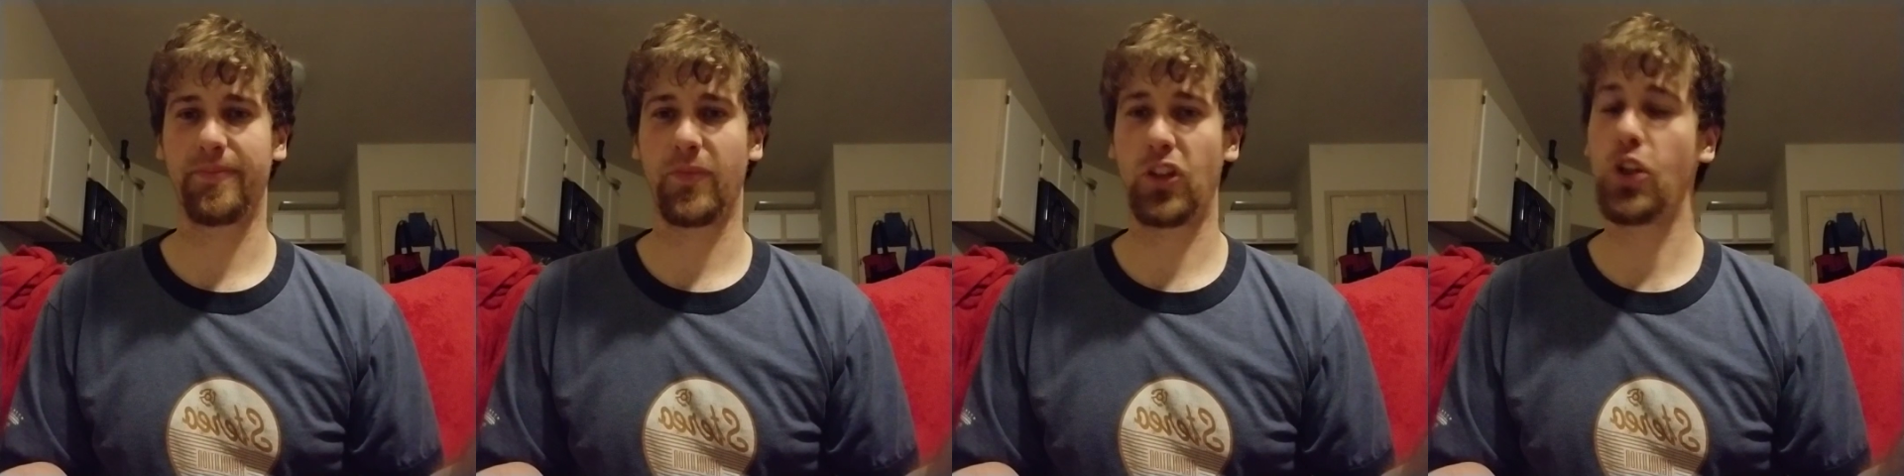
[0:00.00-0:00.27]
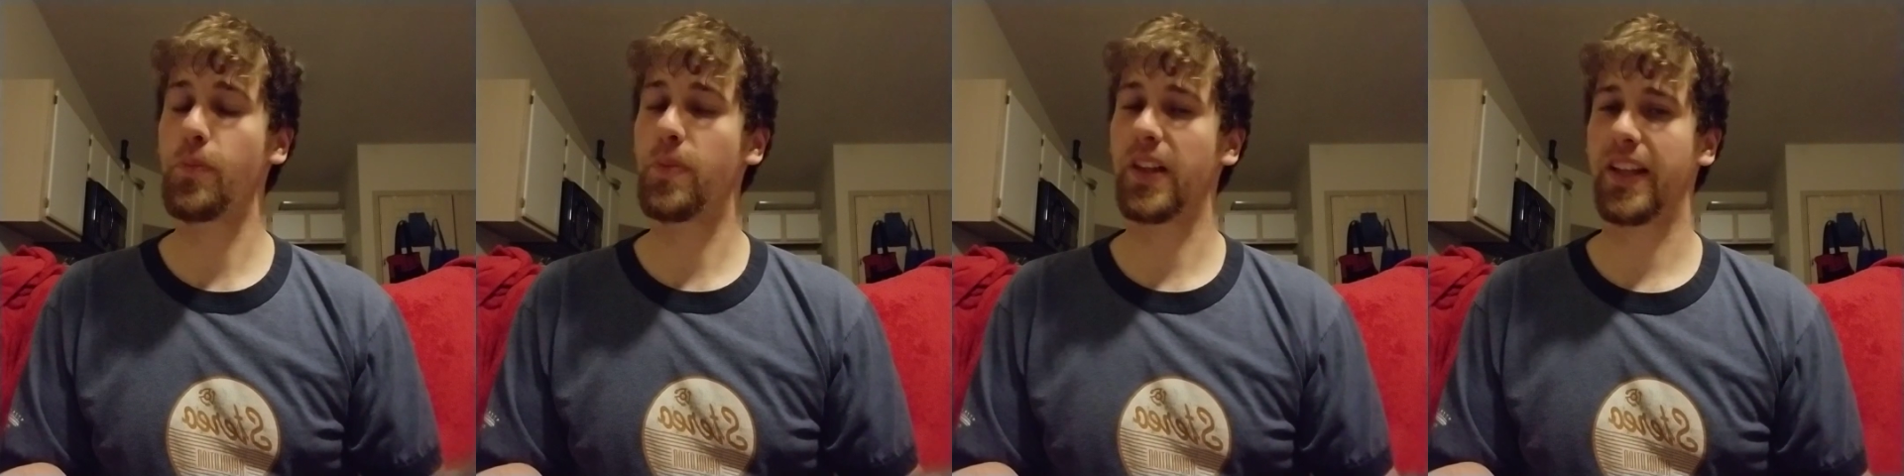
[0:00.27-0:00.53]

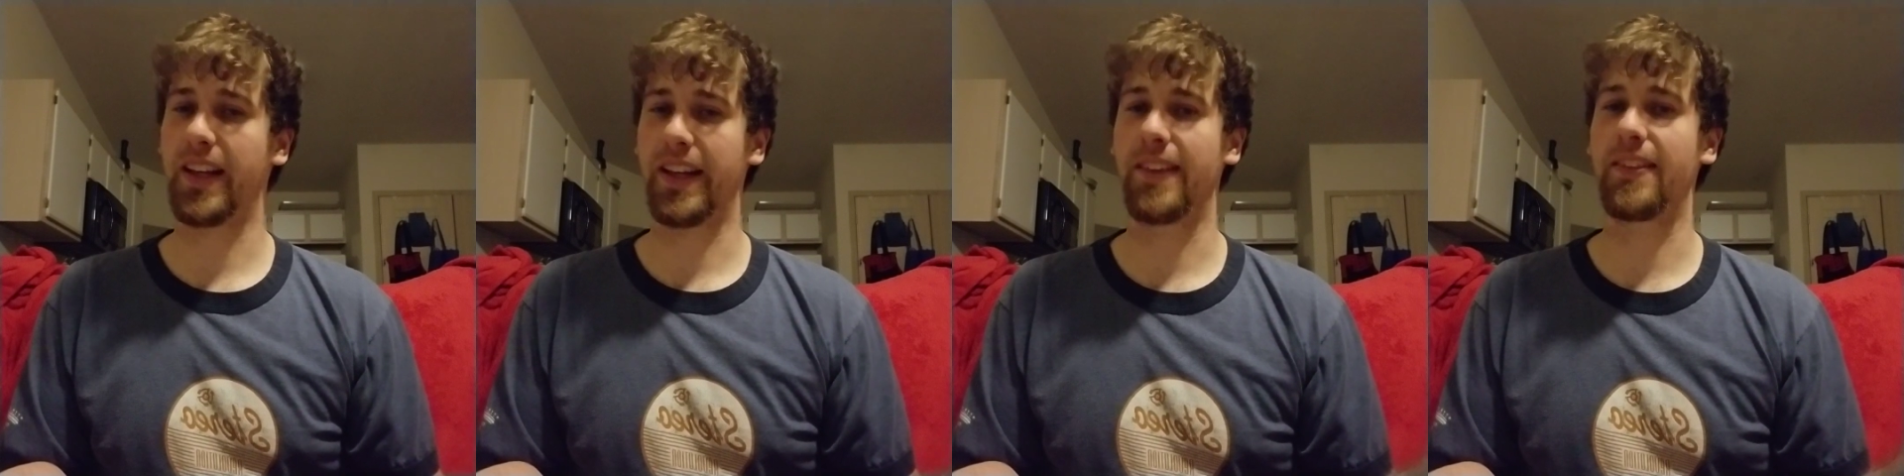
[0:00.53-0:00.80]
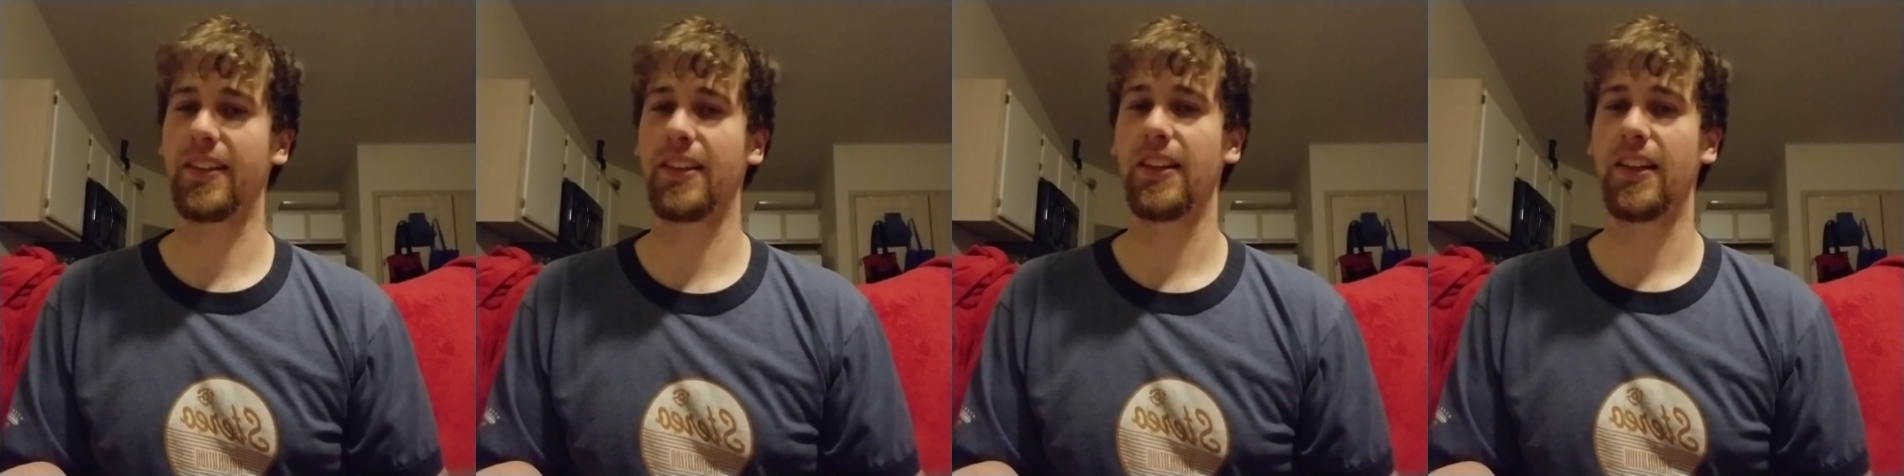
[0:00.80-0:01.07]

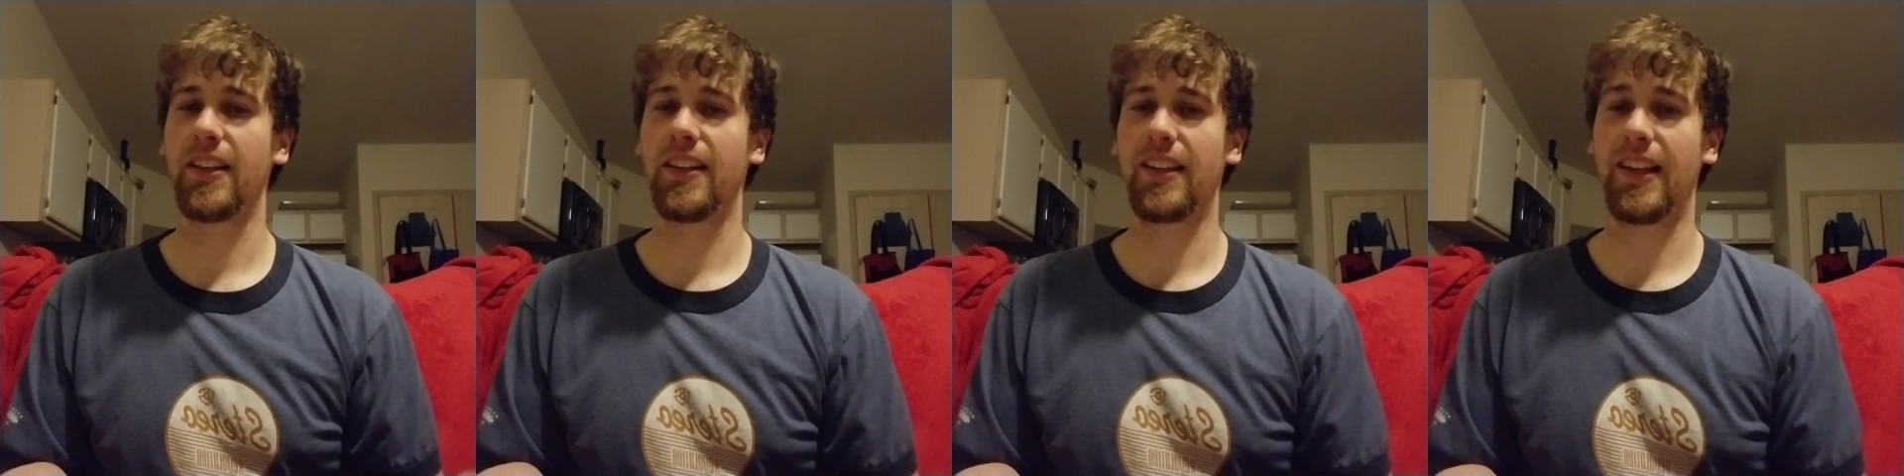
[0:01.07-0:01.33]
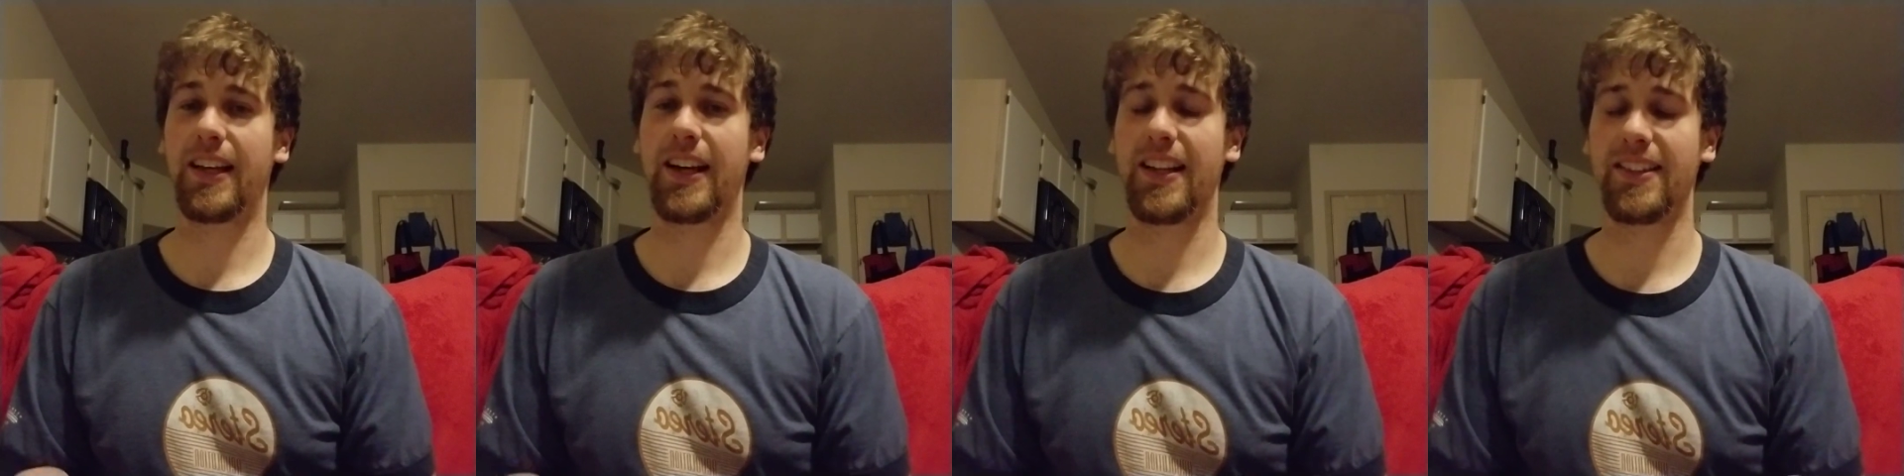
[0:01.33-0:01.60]
duplicate
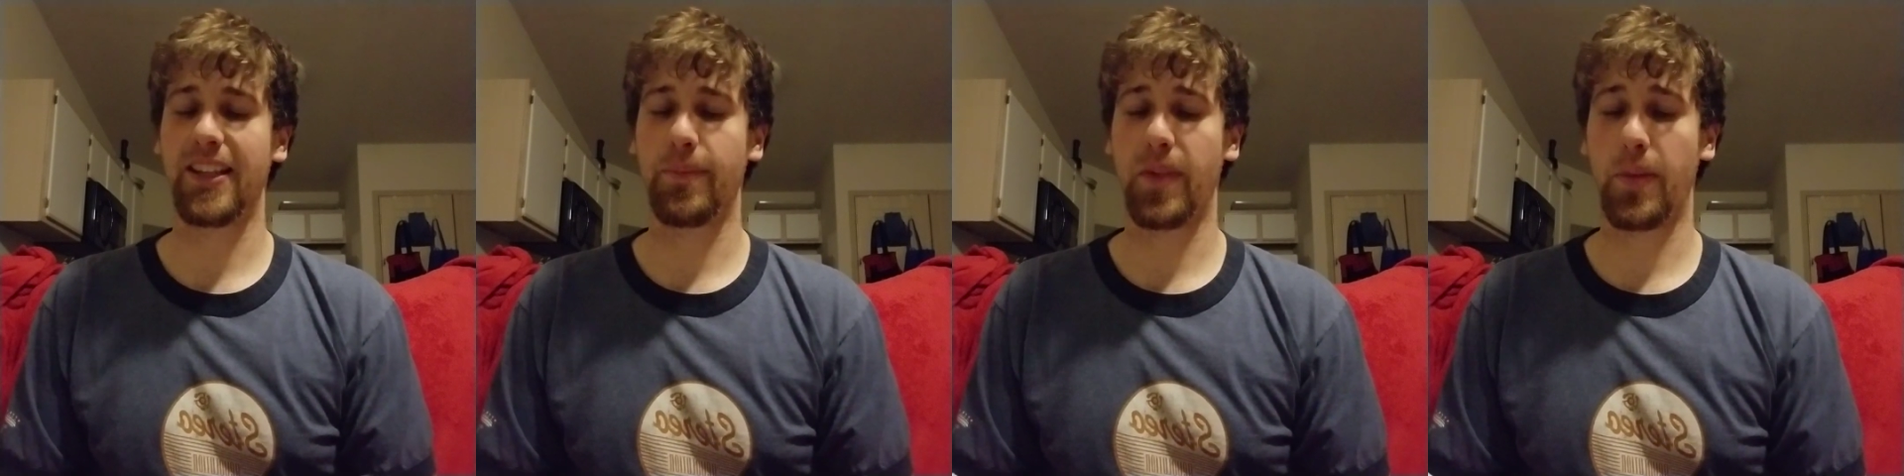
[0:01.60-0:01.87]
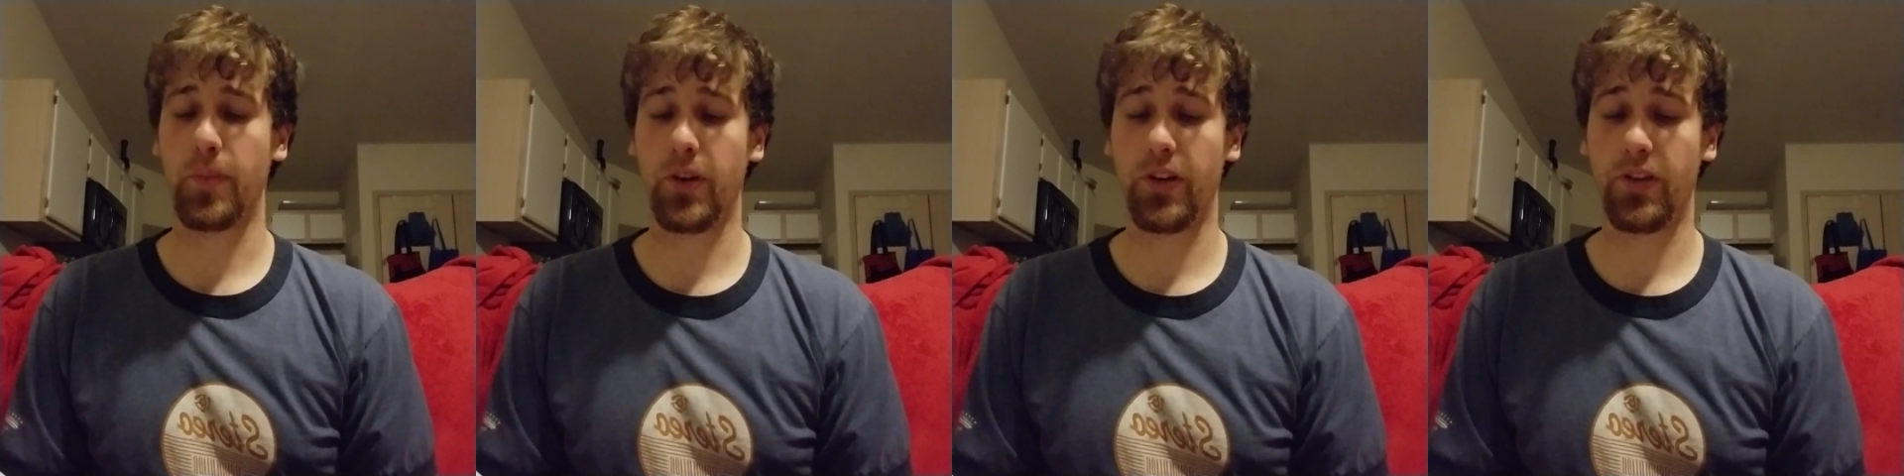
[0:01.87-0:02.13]
Akatsuki
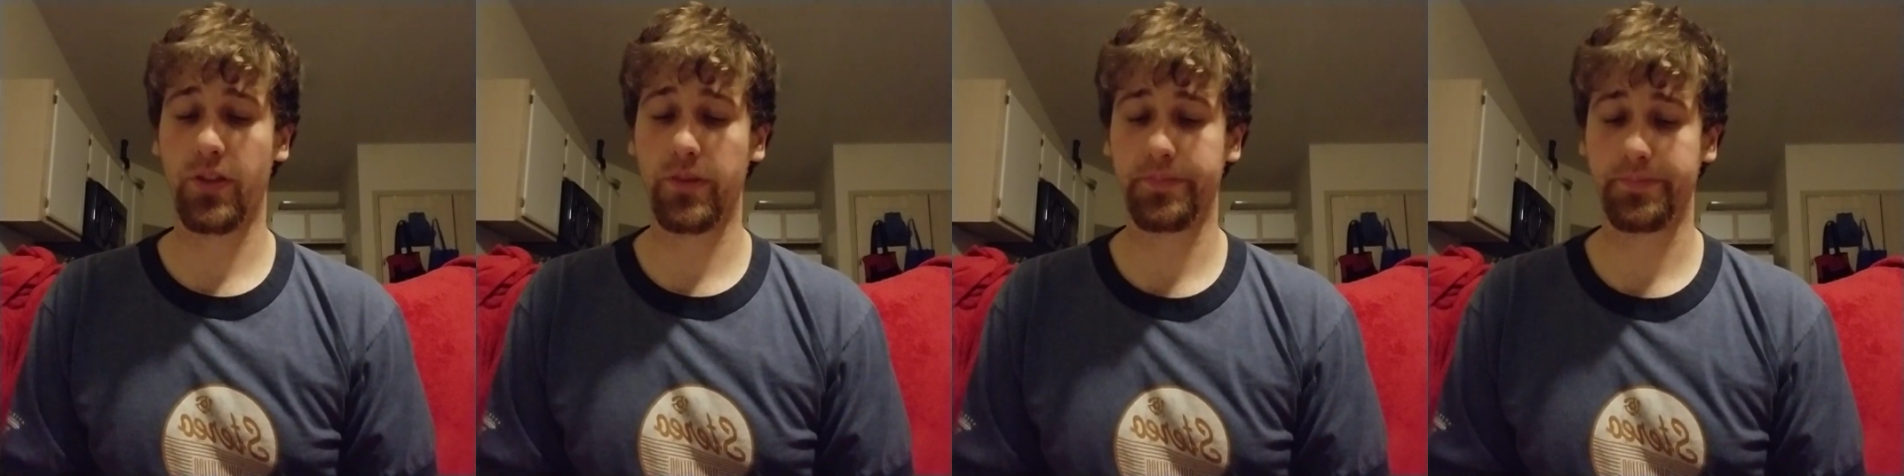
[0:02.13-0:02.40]
members.